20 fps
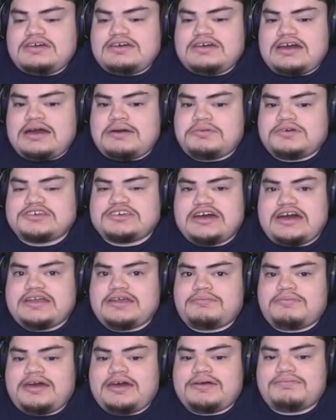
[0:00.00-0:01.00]
I'm excited,
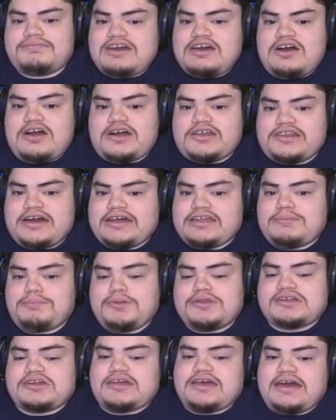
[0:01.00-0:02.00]
man. Our lineup is
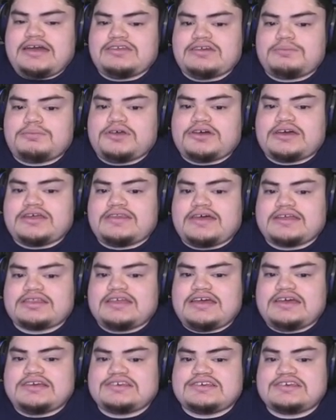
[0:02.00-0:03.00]
going to end up looking like
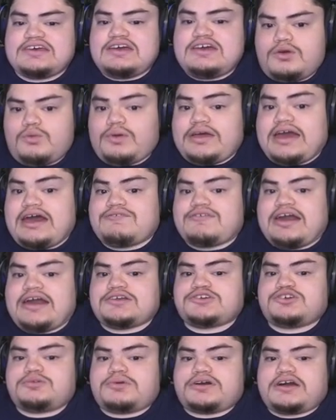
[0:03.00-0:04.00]
this. We have
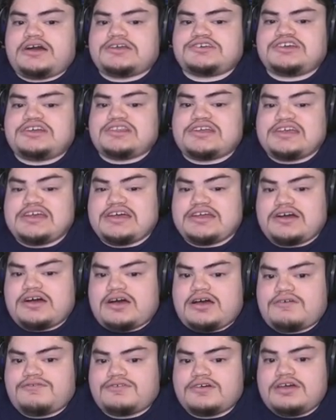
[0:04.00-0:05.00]
Andrew McCutchen leading it
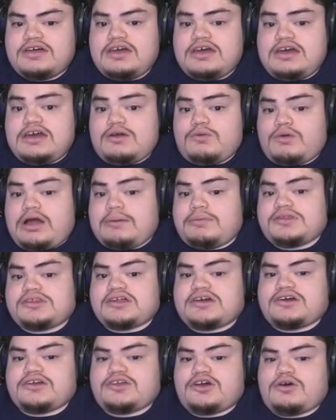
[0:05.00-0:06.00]
off, Robinson
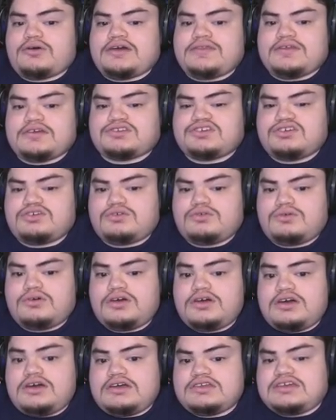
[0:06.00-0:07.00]
Cano in the two,
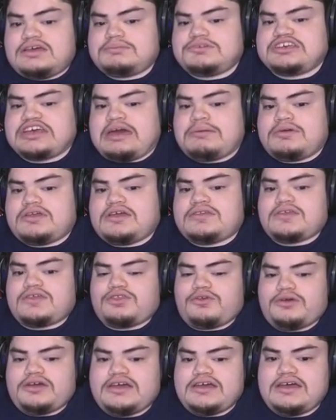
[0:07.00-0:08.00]
Tim Salmon in the
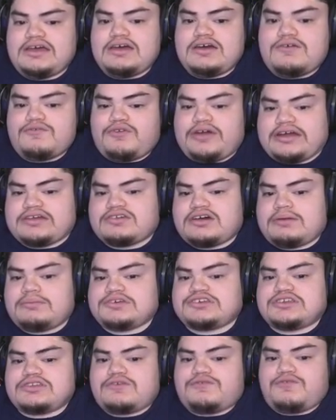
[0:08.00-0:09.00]
three, Frank Thomas
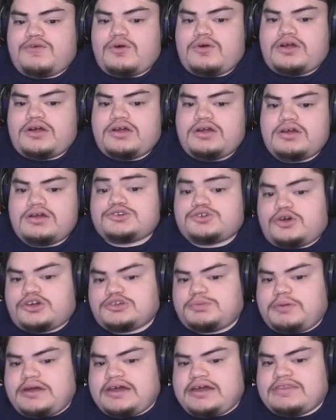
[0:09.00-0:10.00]
in the four, George
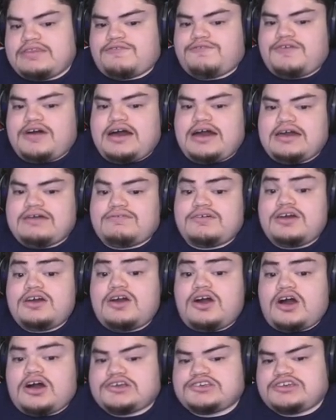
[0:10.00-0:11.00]
Brett in the five,
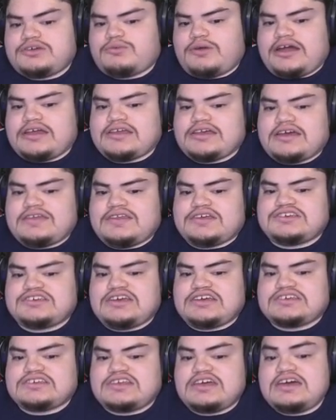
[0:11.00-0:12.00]
Austin Riley in the
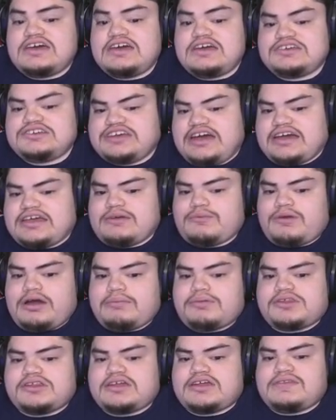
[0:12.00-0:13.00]
sixth, Jackie
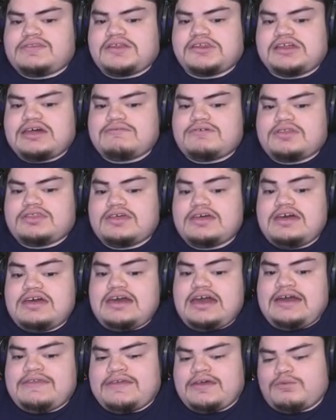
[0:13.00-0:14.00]
Robinson in the seventh,
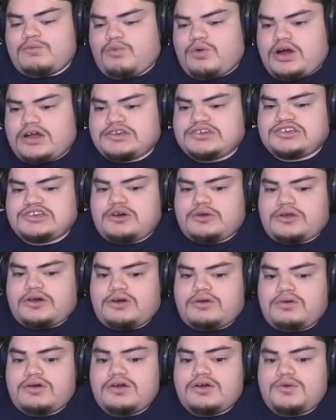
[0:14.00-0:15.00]
and then Juan
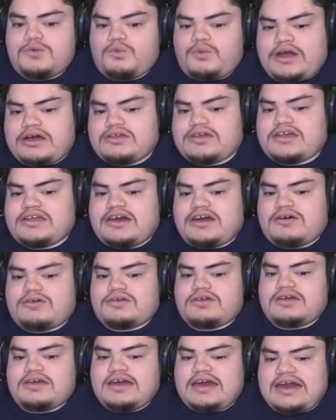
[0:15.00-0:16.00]
Soto rounding it out
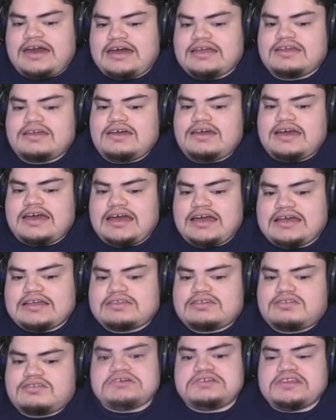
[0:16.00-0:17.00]
at eight.
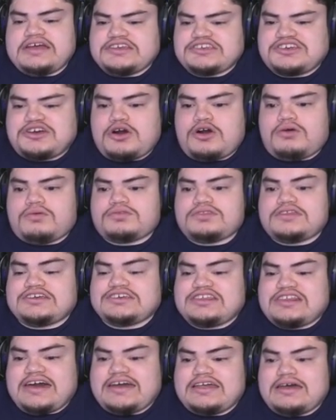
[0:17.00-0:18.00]
Let's go. This
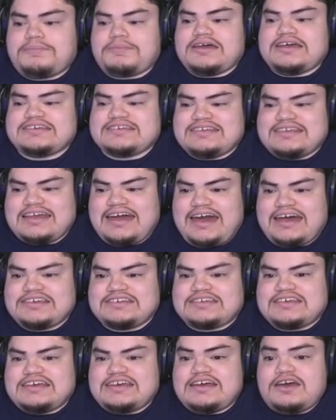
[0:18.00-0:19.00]
lineup is
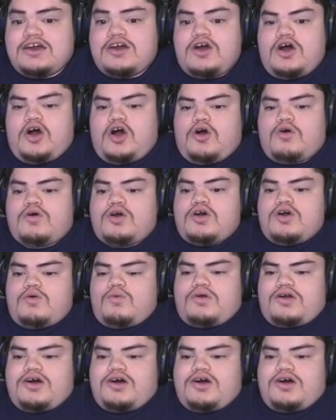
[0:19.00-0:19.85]
nasty. Oh, we're